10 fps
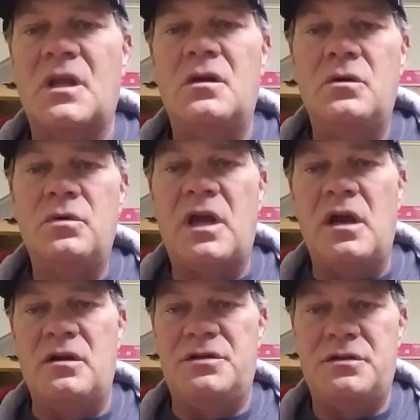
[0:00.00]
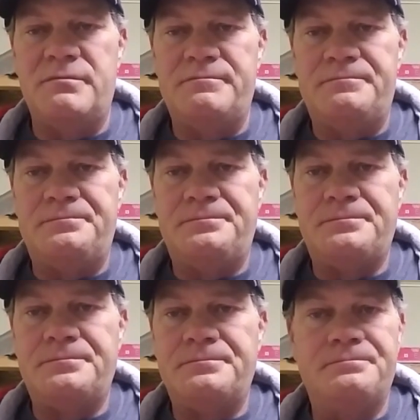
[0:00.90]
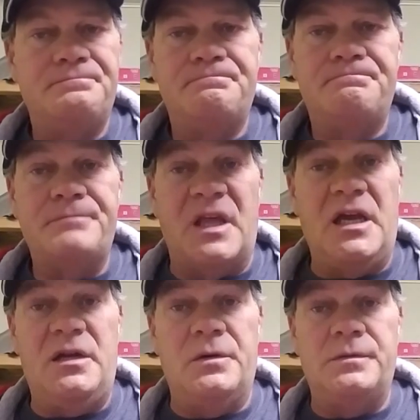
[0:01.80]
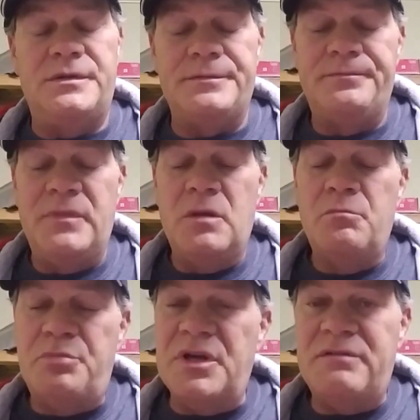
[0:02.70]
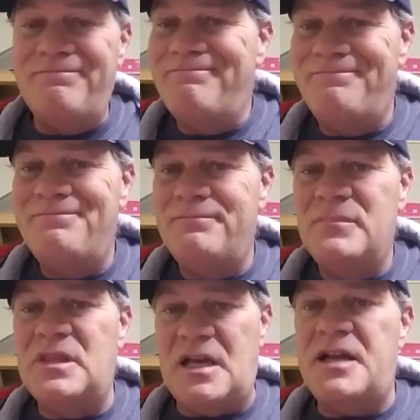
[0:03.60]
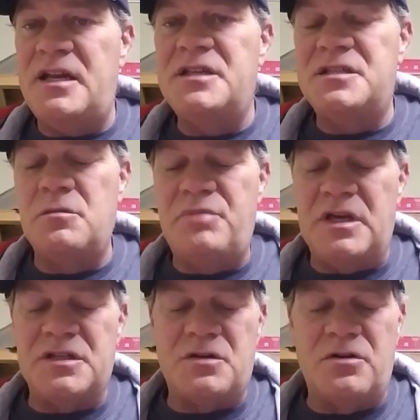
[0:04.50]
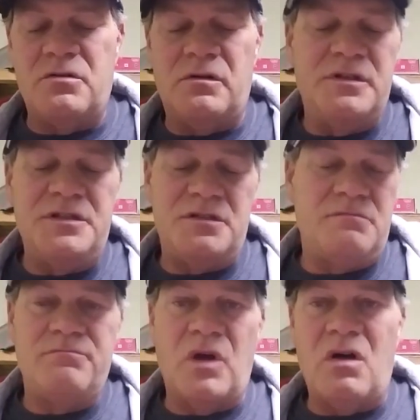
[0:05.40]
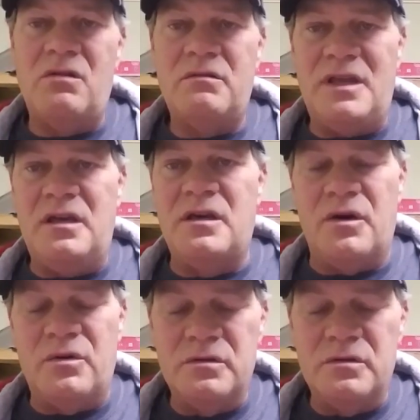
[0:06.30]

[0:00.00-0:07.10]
Who cares? I don't. But that is the biggest hurdle. It's all ego.